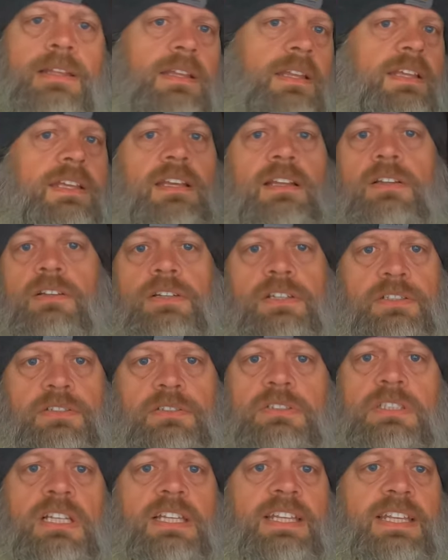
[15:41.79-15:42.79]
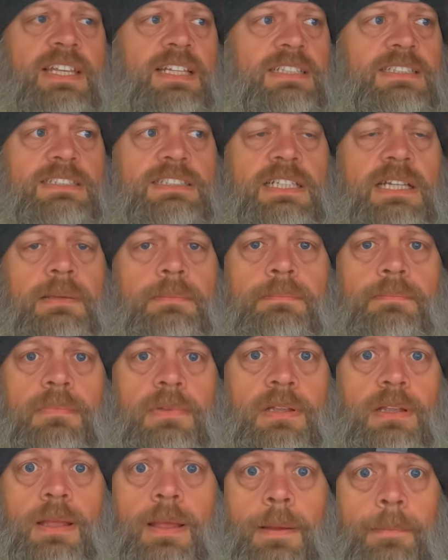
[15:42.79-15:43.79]
The killer usually ends up
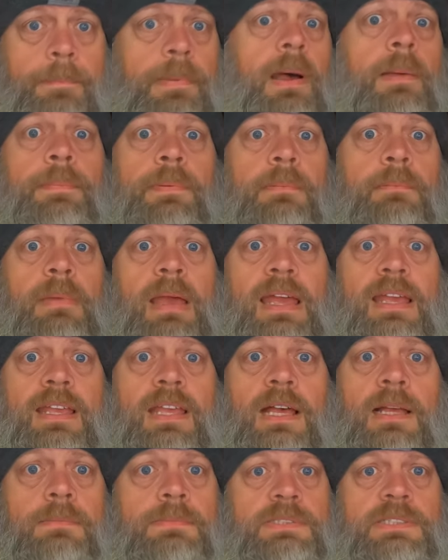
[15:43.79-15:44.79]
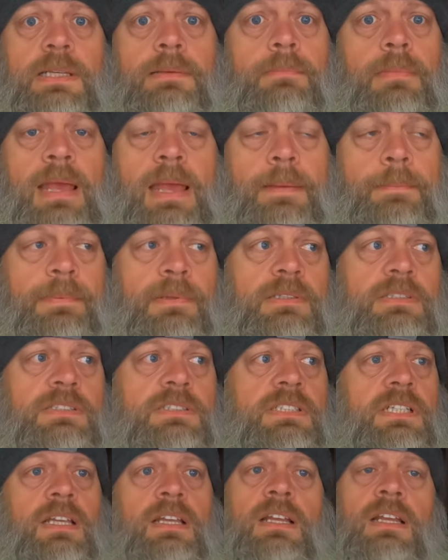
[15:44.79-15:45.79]
popping back up, something
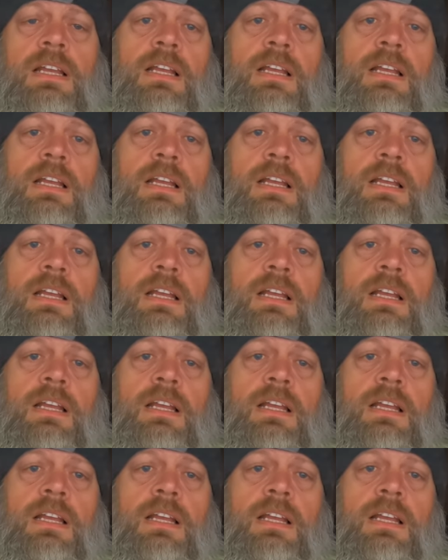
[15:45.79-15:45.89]
happens,